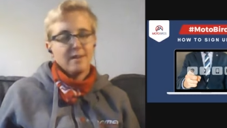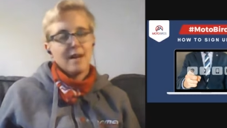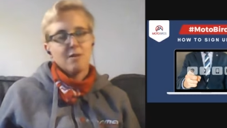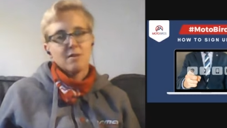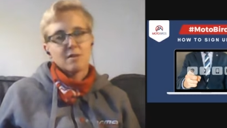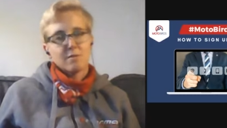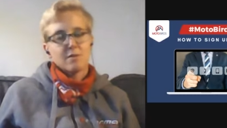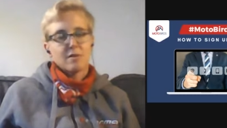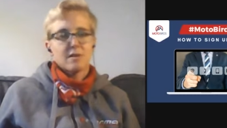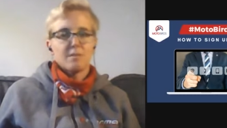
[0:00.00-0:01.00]
Now, it's
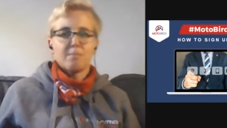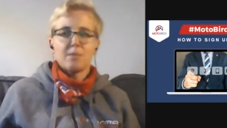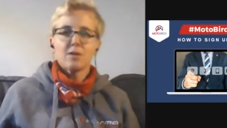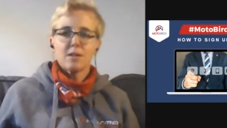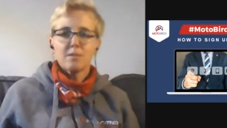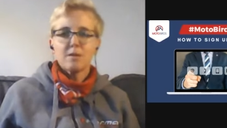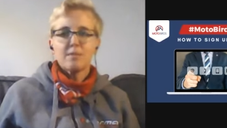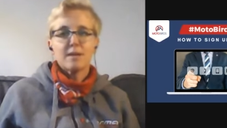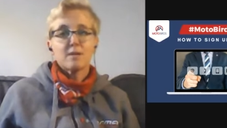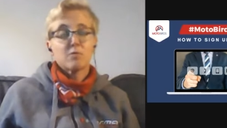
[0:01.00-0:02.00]
of course impossible,
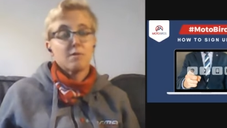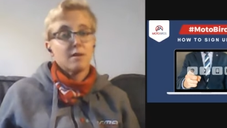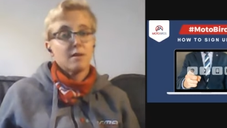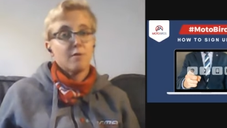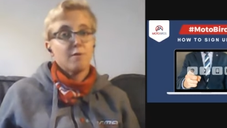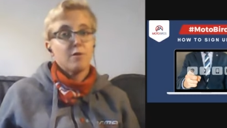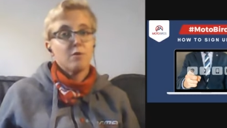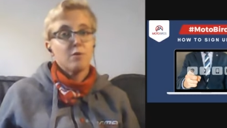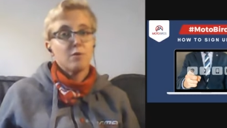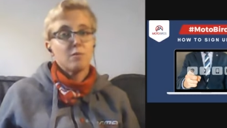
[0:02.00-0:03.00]
but within the
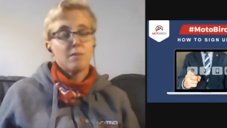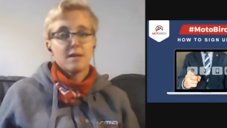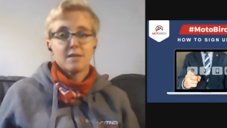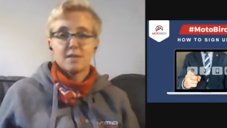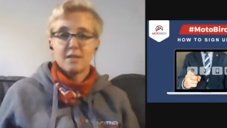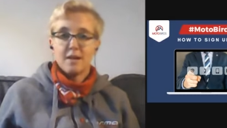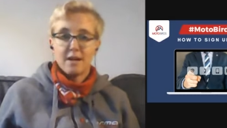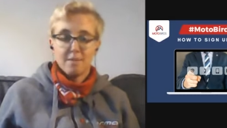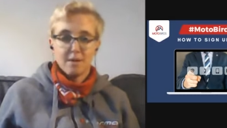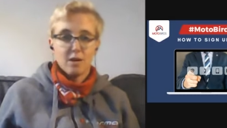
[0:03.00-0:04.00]
few months'
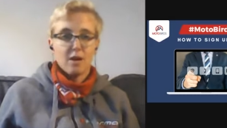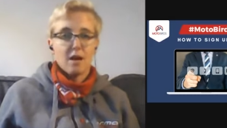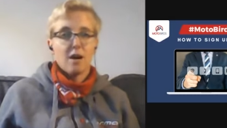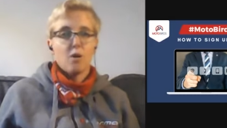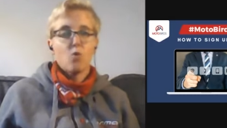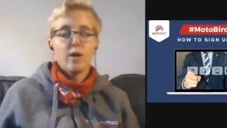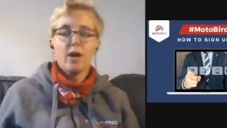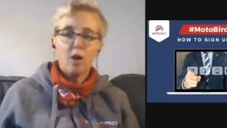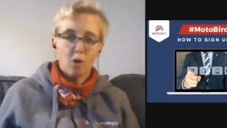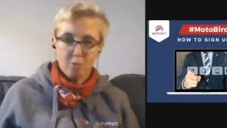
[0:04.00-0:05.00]
time, we
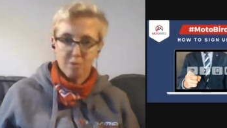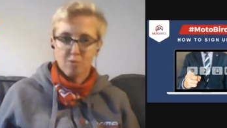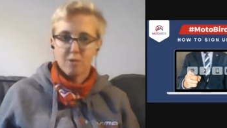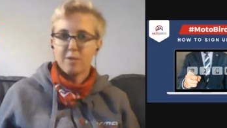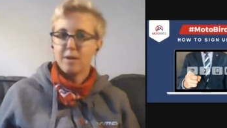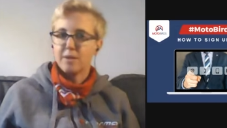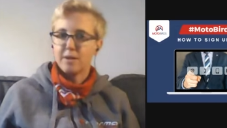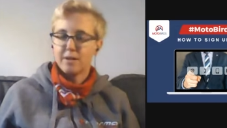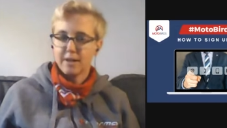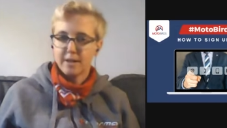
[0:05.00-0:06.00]
hope we will be
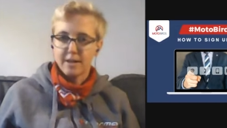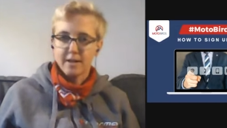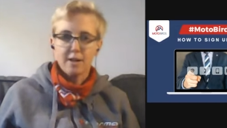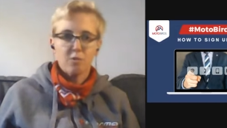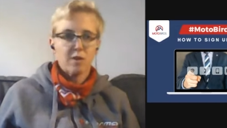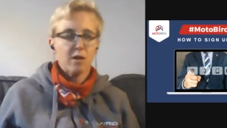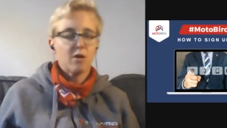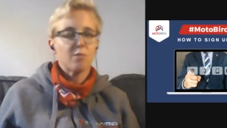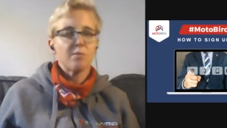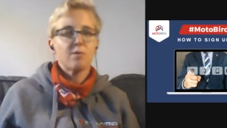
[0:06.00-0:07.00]
there again. We
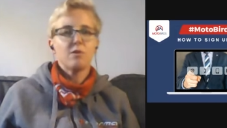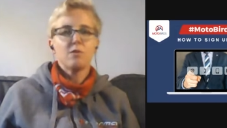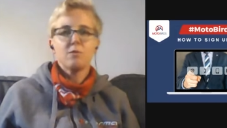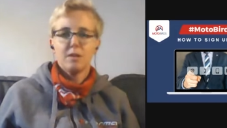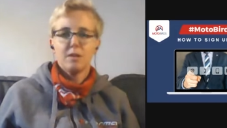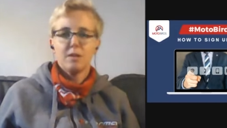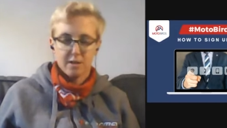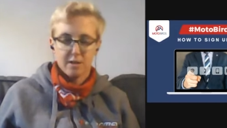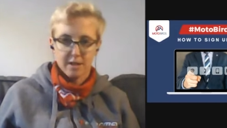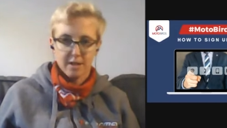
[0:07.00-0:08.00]
hope you will
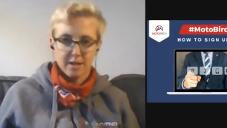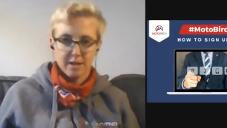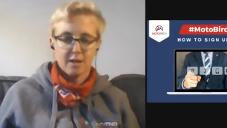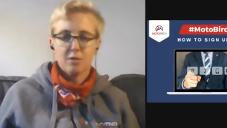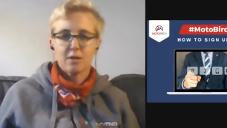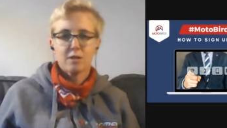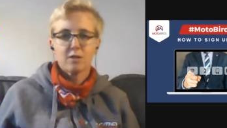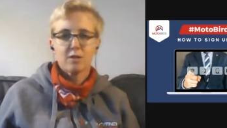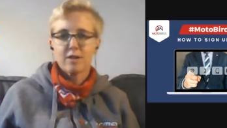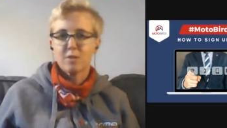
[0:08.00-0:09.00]
be there again and we
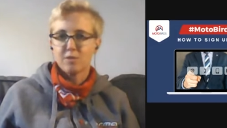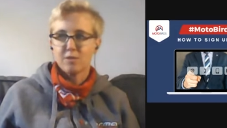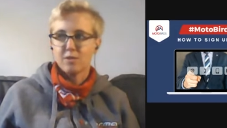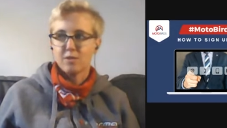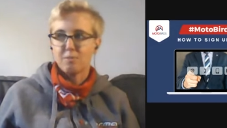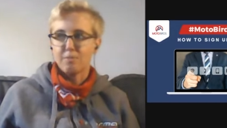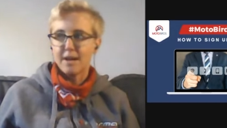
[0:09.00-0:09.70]
can transport your